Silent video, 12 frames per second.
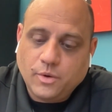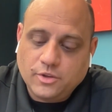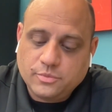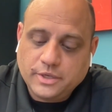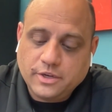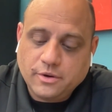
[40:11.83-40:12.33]

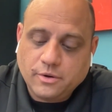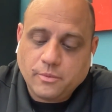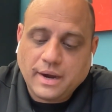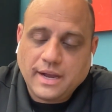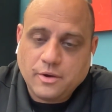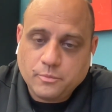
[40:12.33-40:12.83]
Once we go
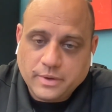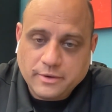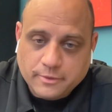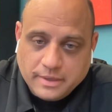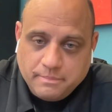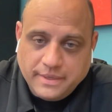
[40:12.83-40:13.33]
around,
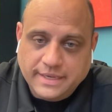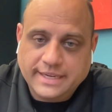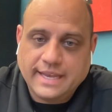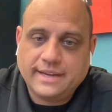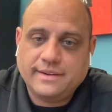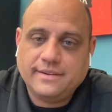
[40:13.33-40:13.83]
we repeat
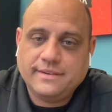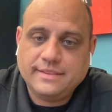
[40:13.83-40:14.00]
again.